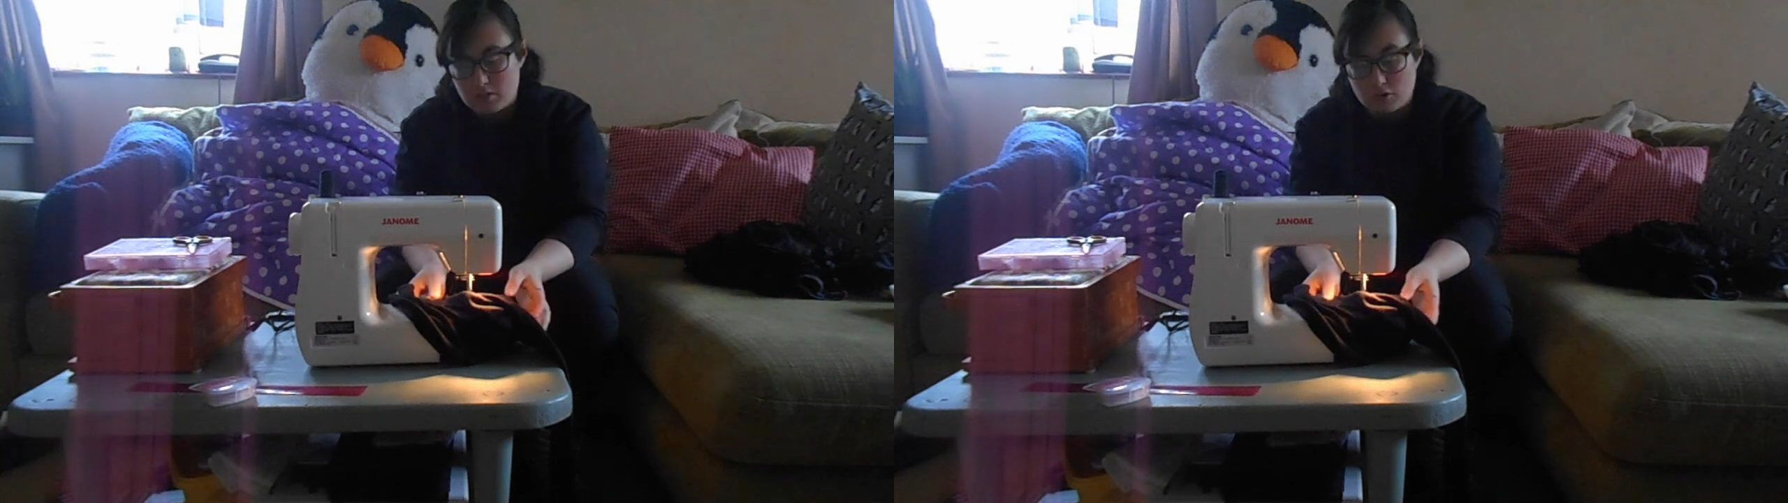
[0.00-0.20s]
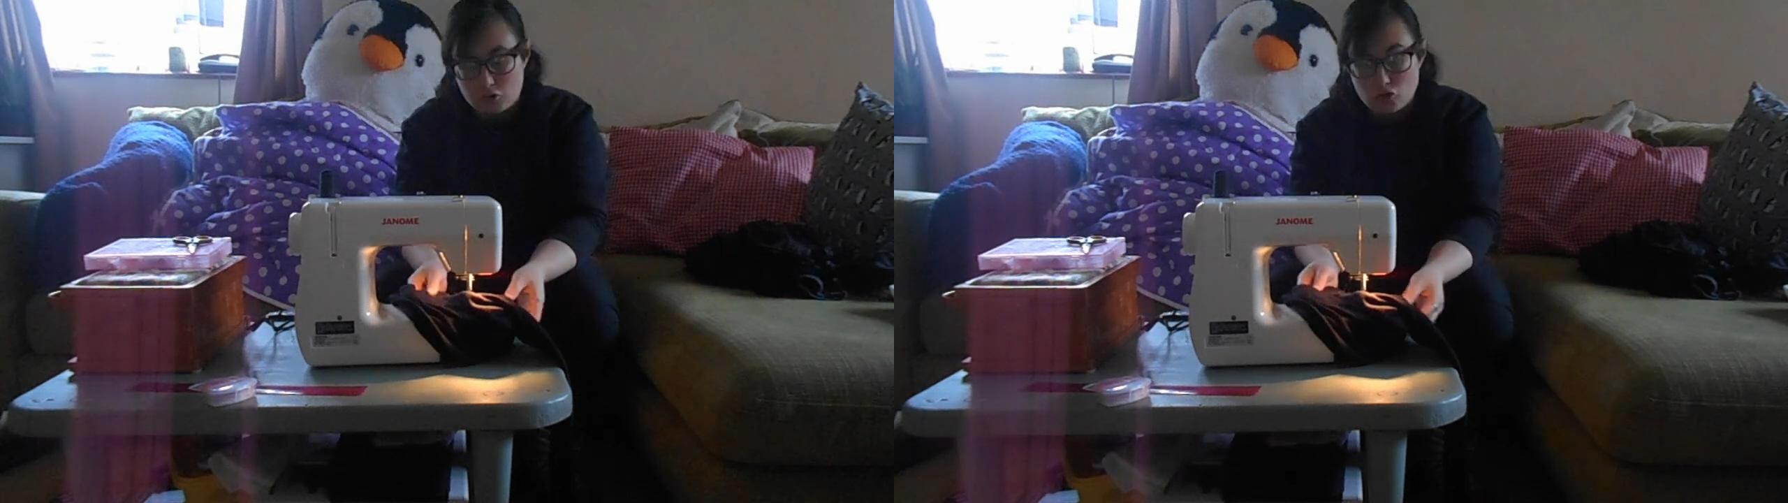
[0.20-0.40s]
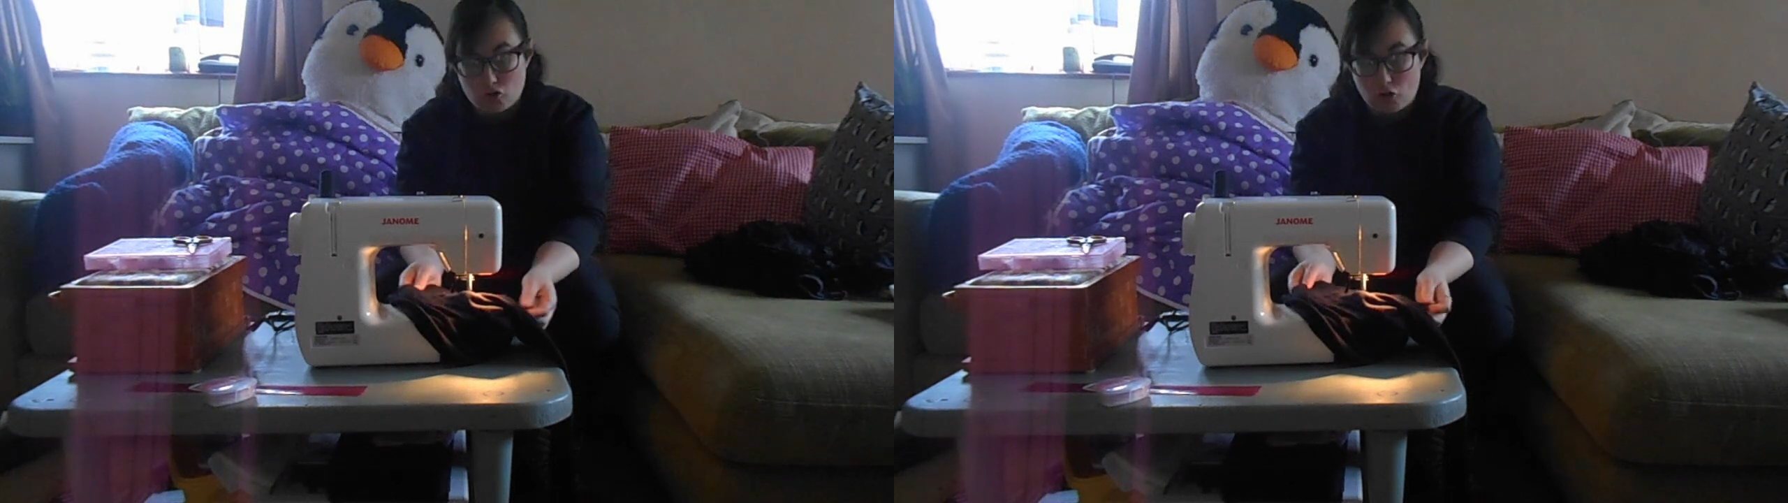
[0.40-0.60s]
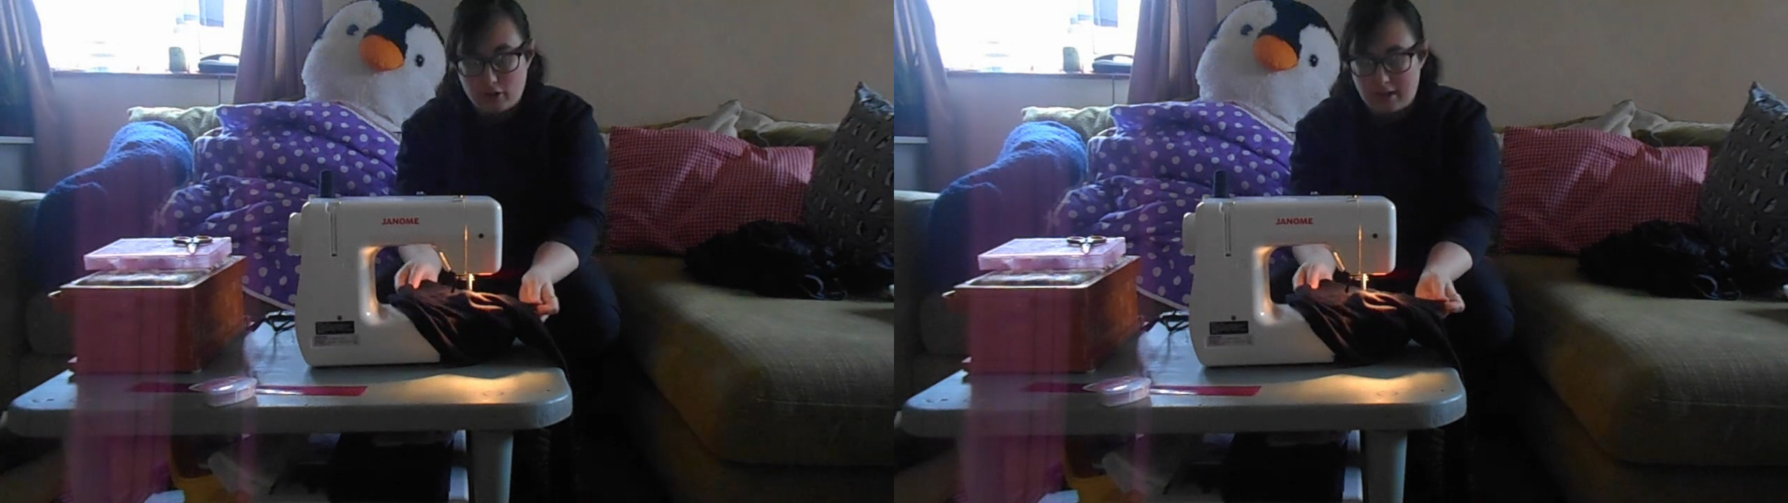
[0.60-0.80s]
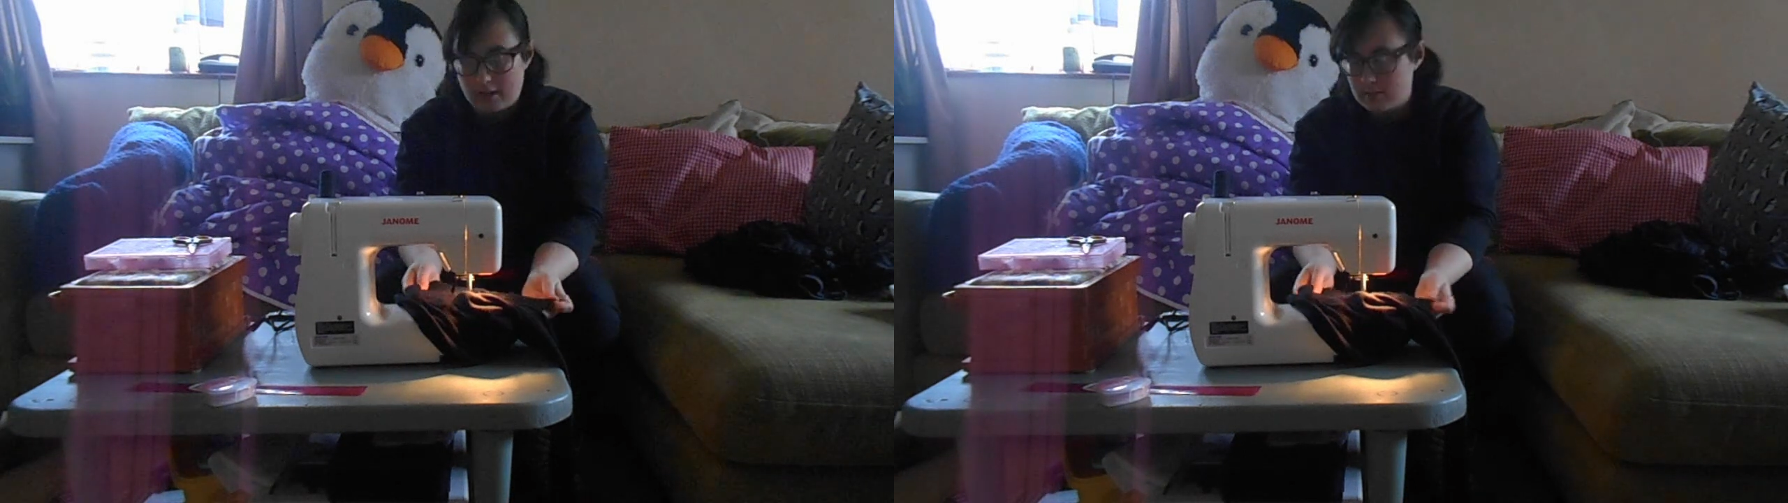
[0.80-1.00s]
the
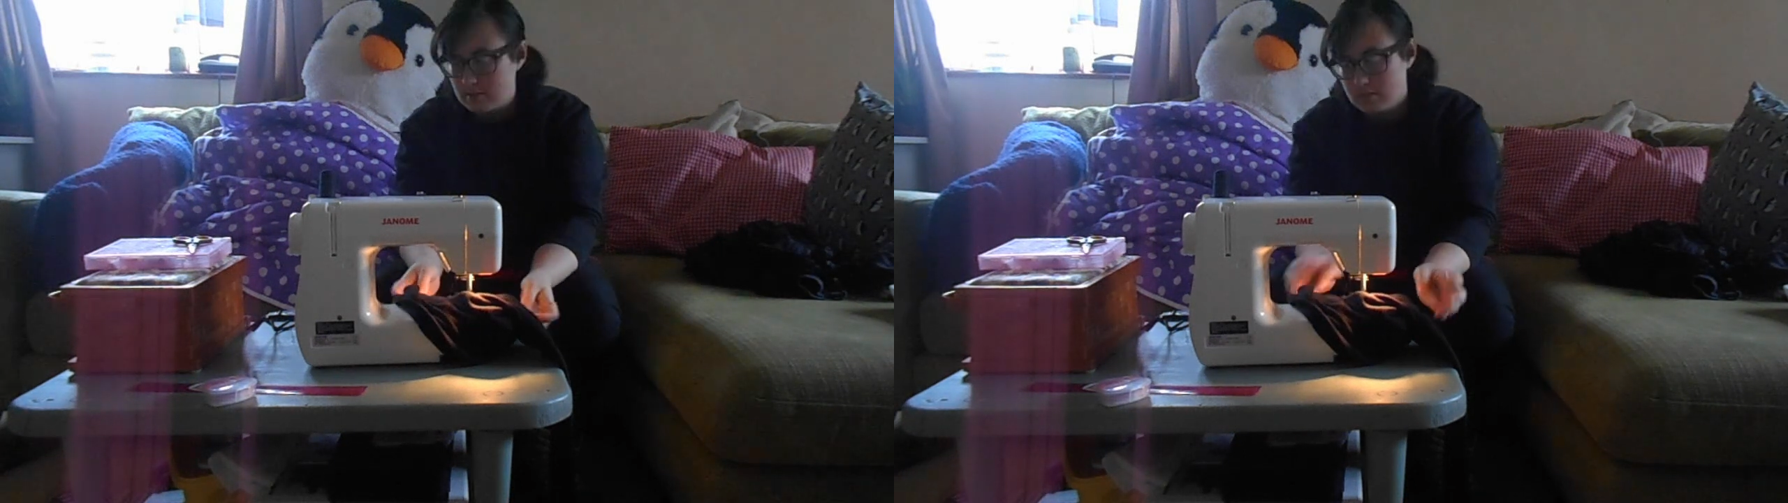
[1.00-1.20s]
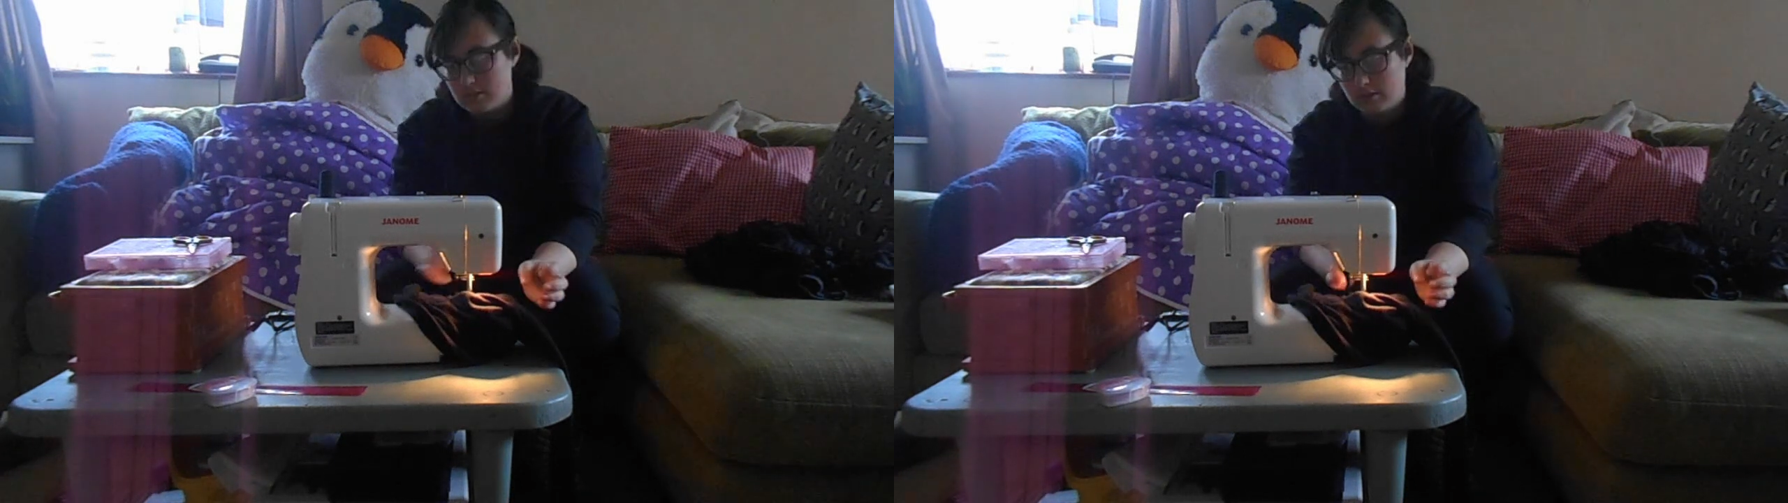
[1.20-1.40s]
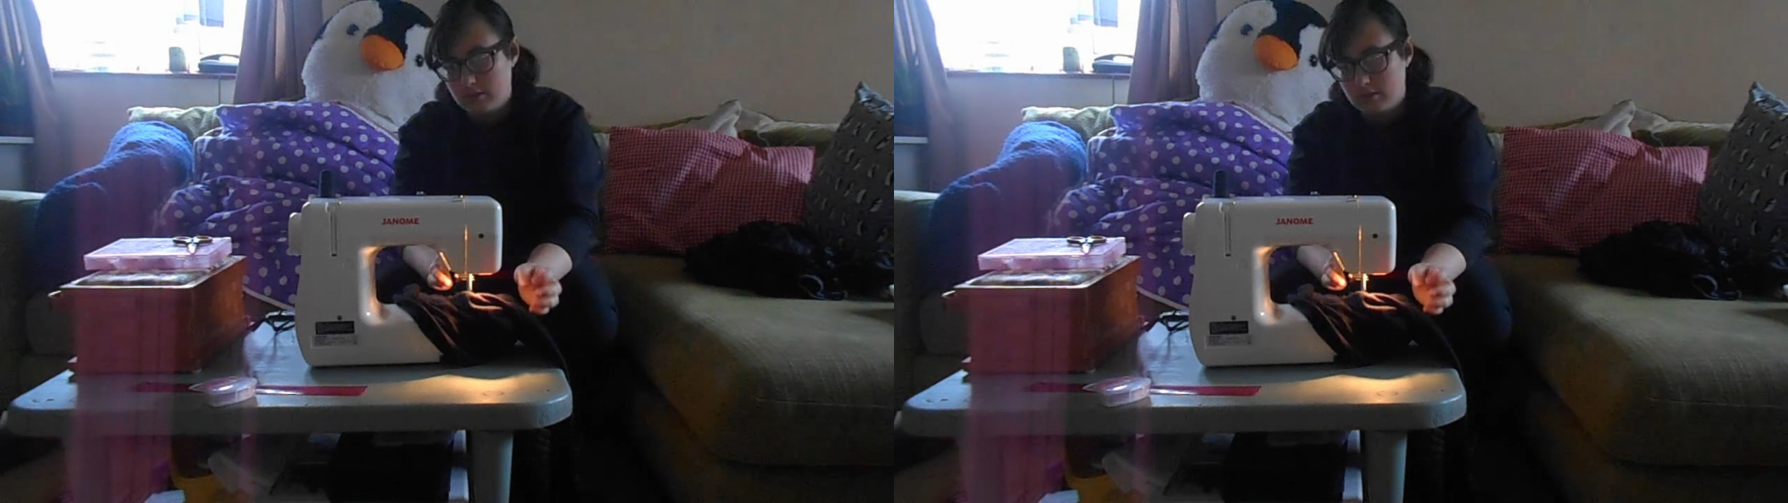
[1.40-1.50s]
strongest.